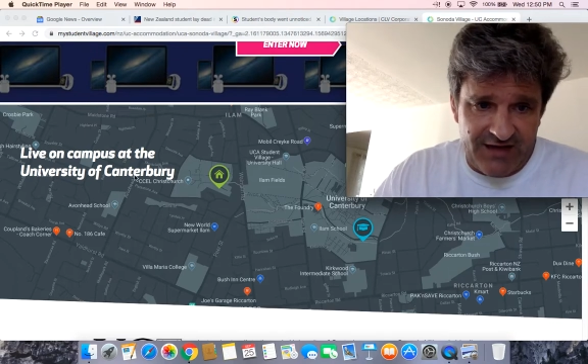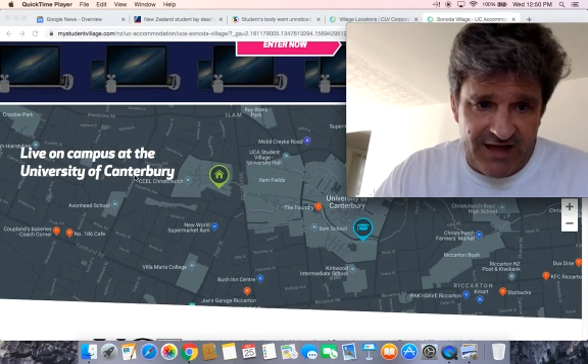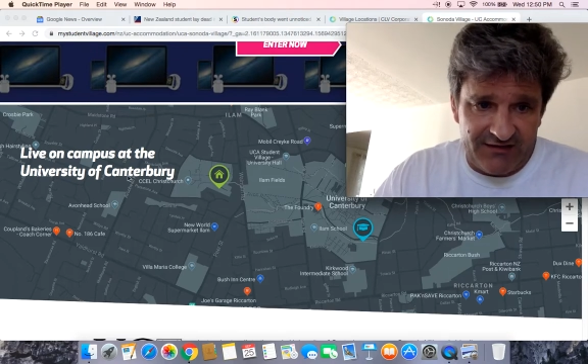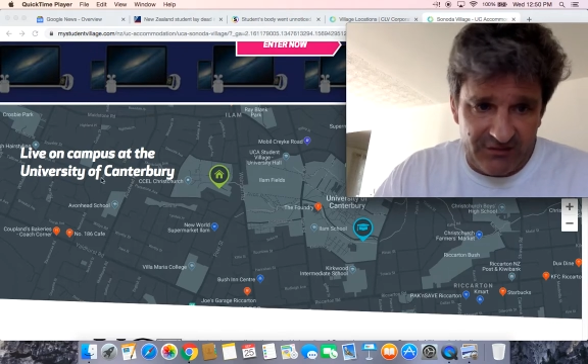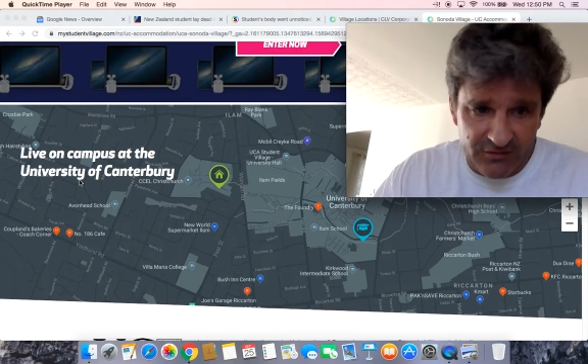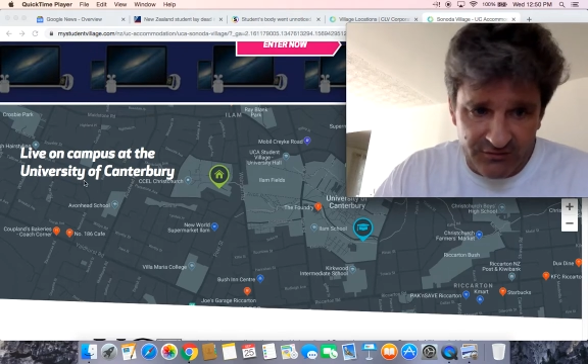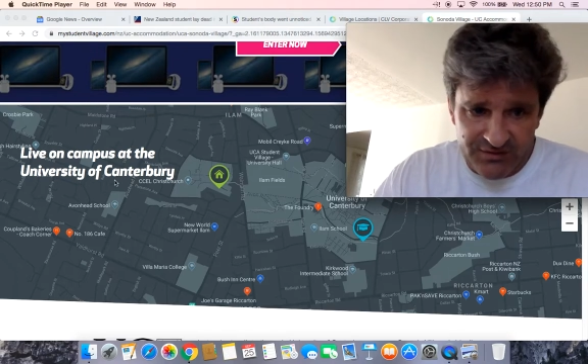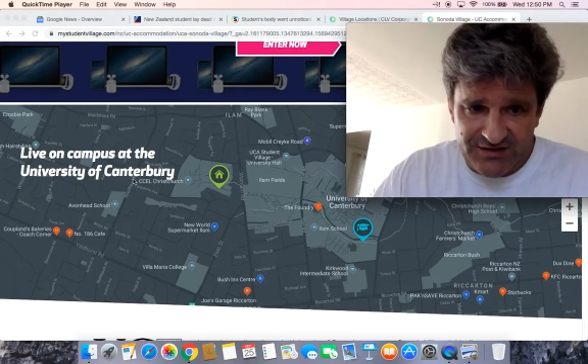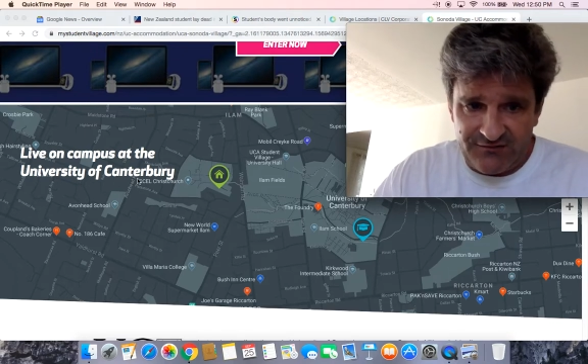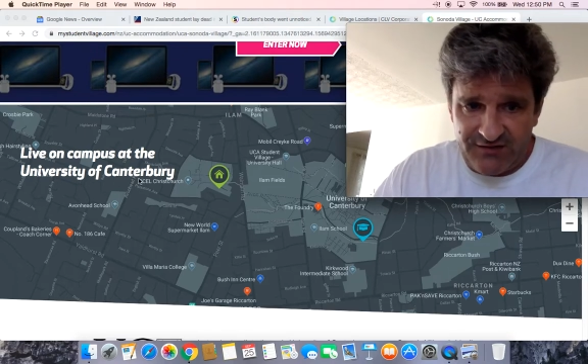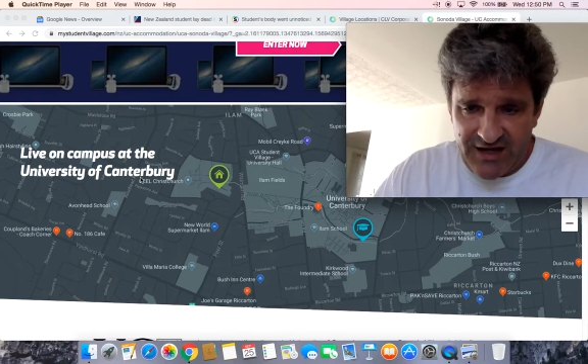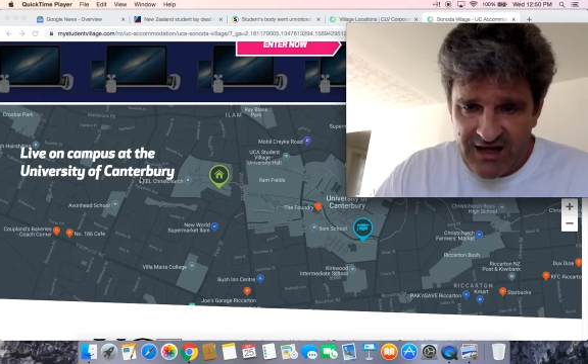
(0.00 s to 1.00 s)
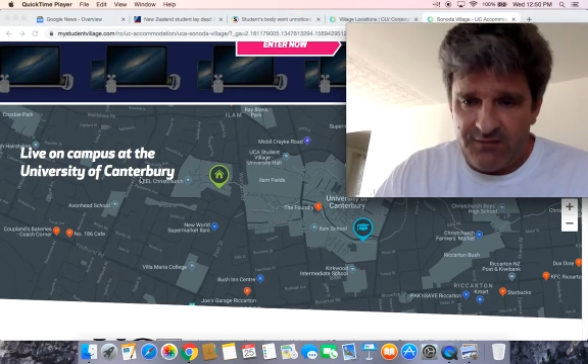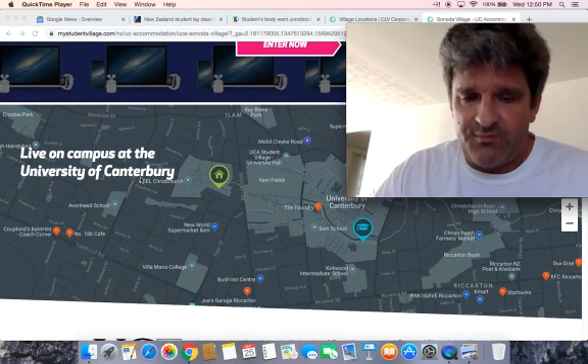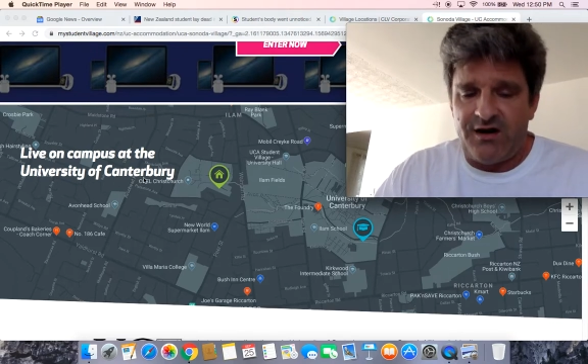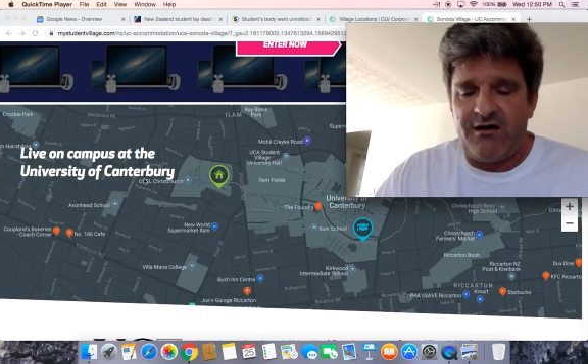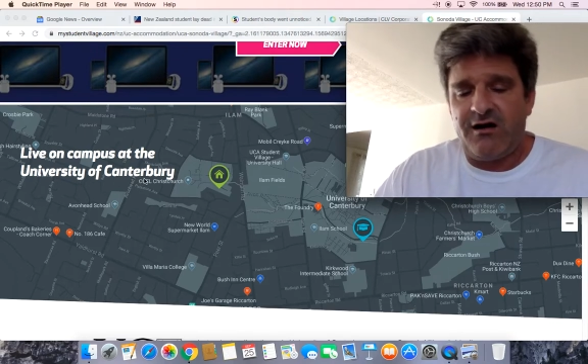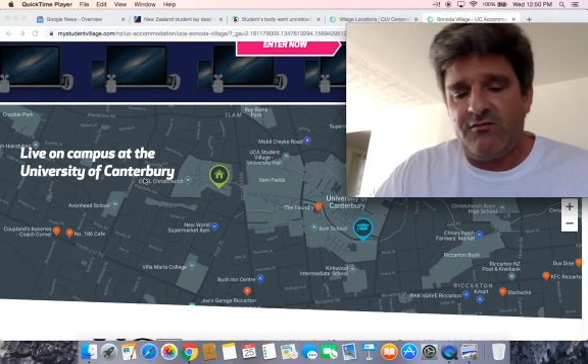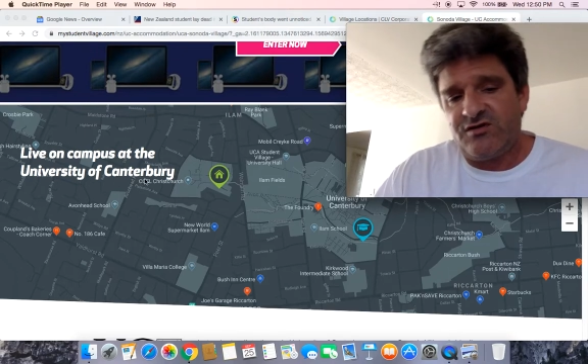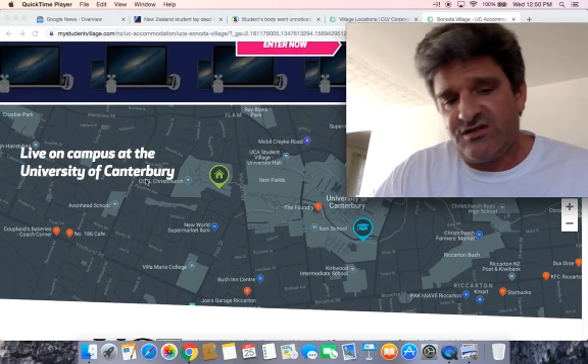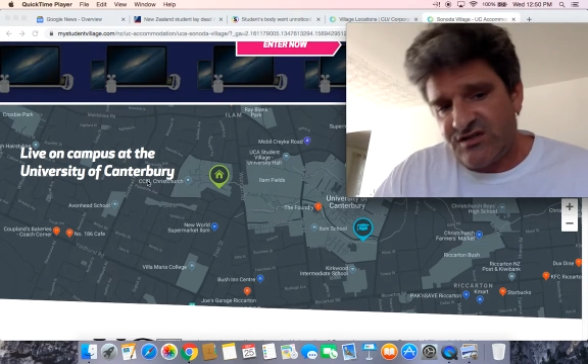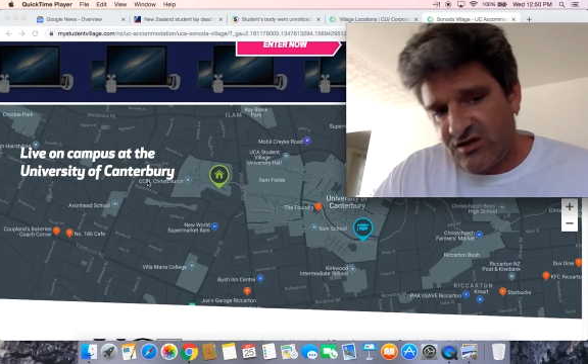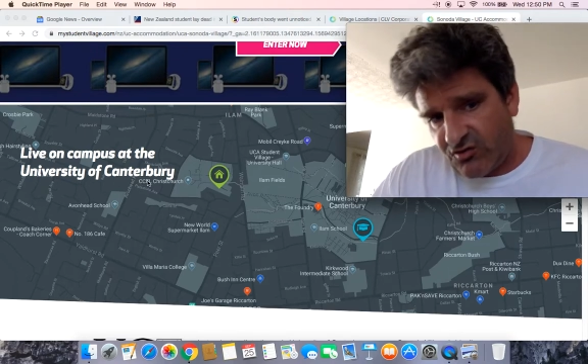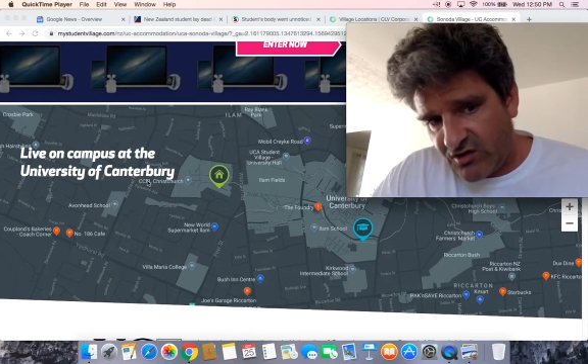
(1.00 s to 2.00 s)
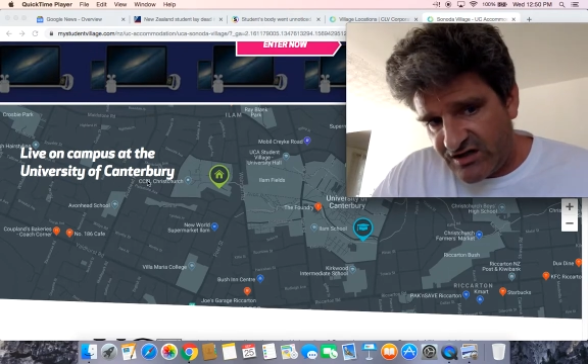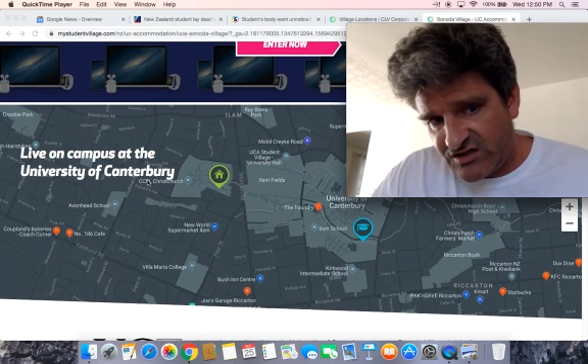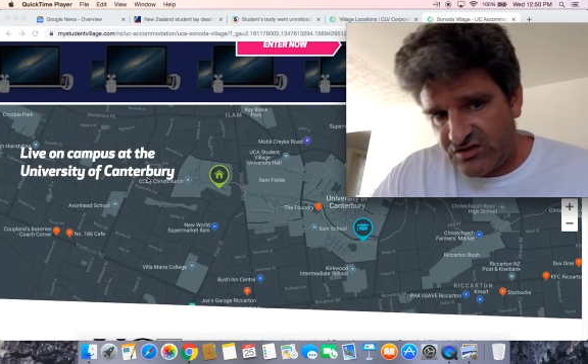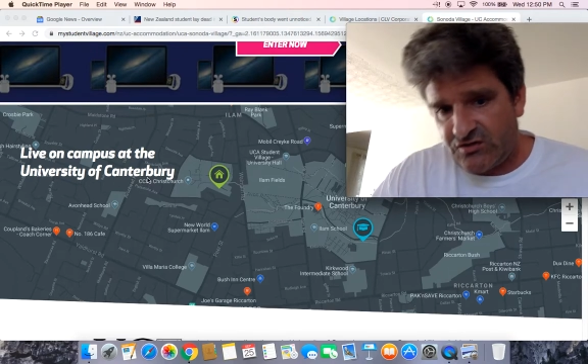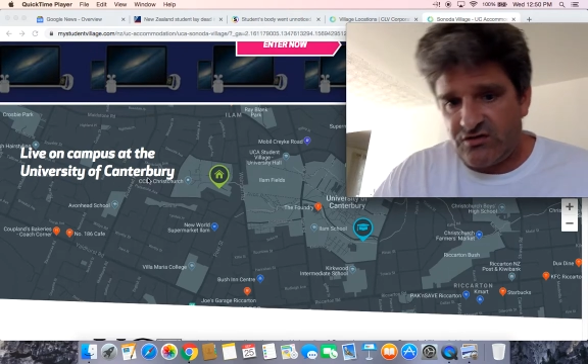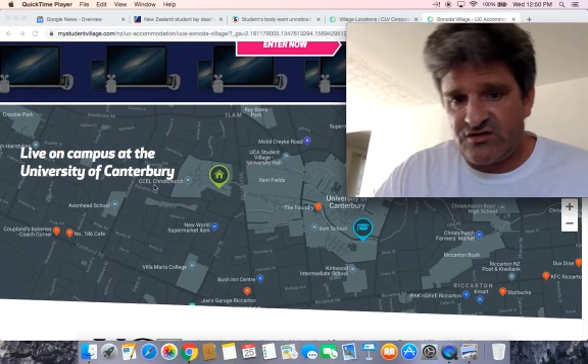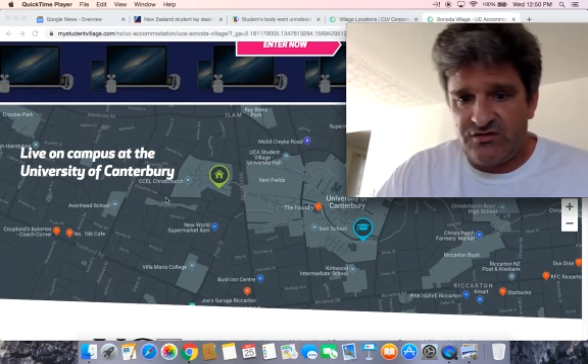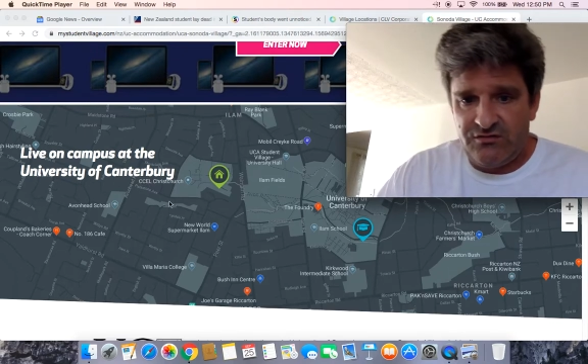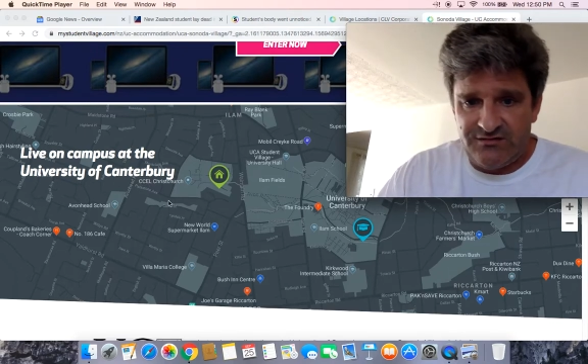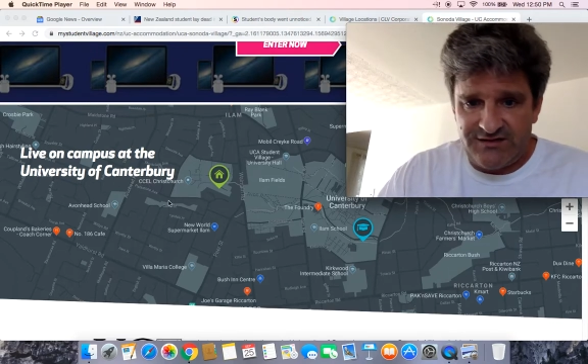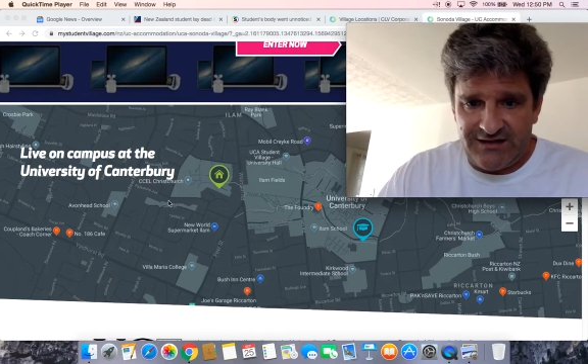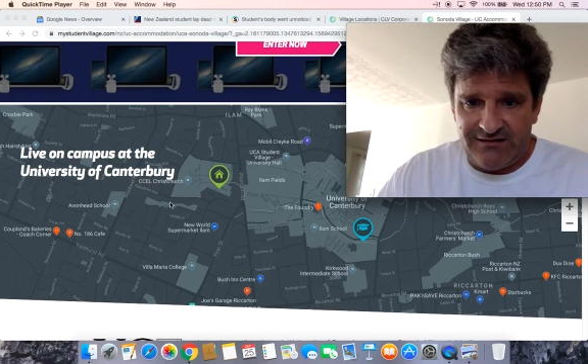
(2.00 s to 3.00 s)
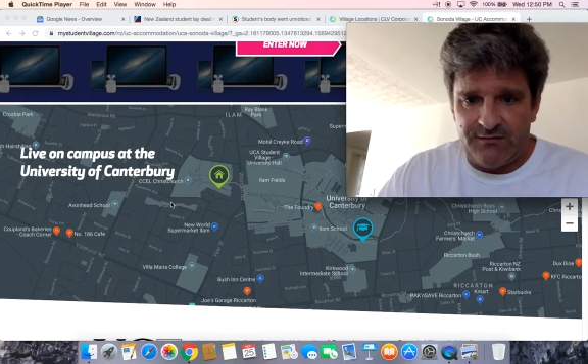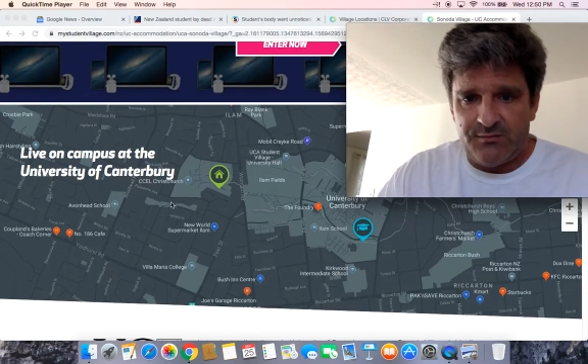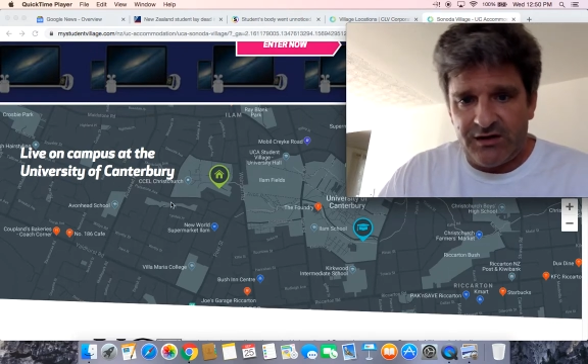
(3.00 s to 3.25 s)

at the University of Canterbury, which is in Christchurch, New Zealand.